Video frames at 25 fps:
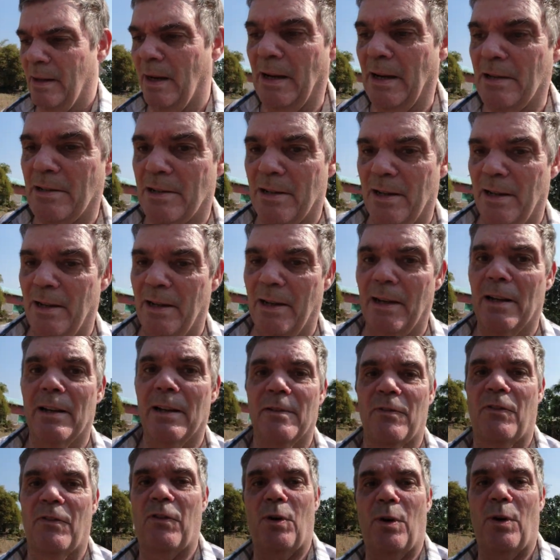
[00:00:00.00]
A literally
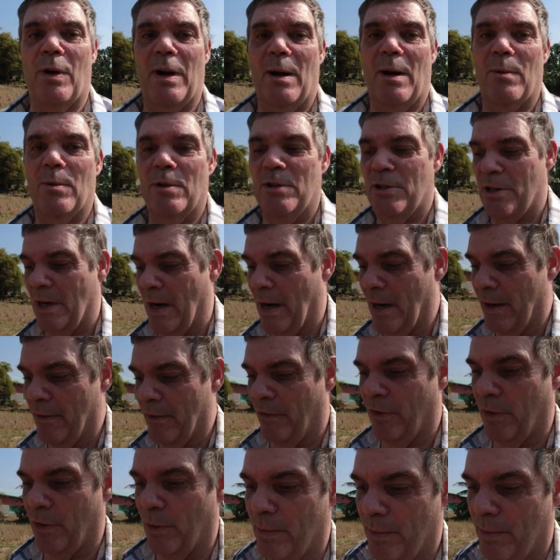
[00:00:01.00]
little four hour
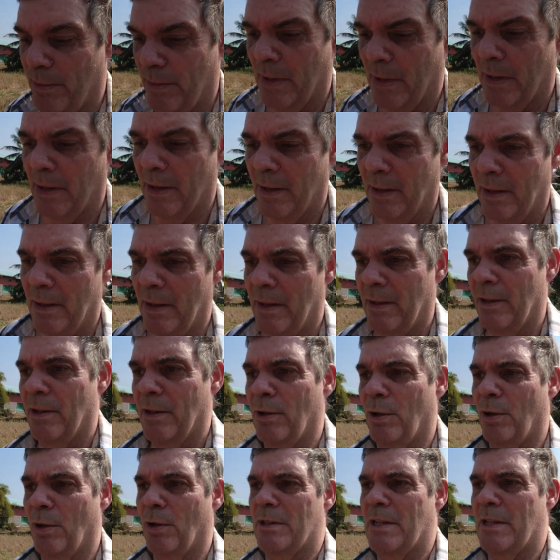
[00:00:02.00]
drive from
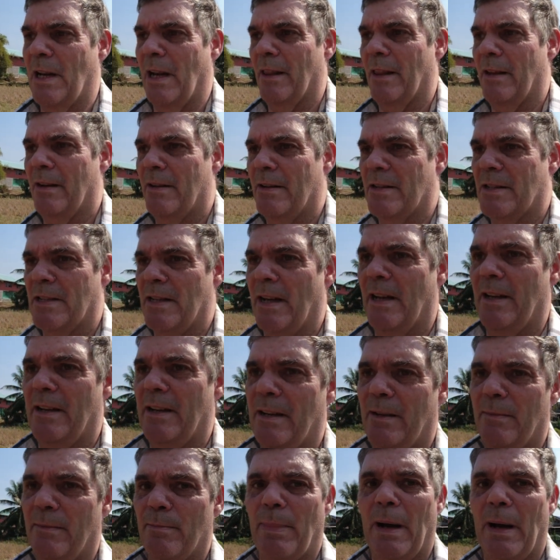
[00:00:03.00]
the hotel that I
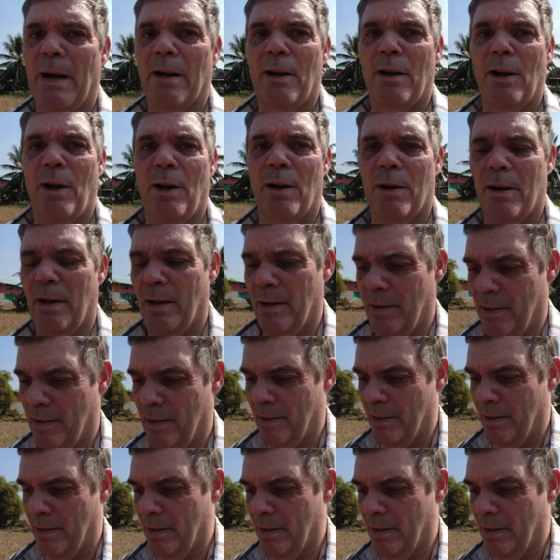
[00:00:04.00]
stayed in Bangkok.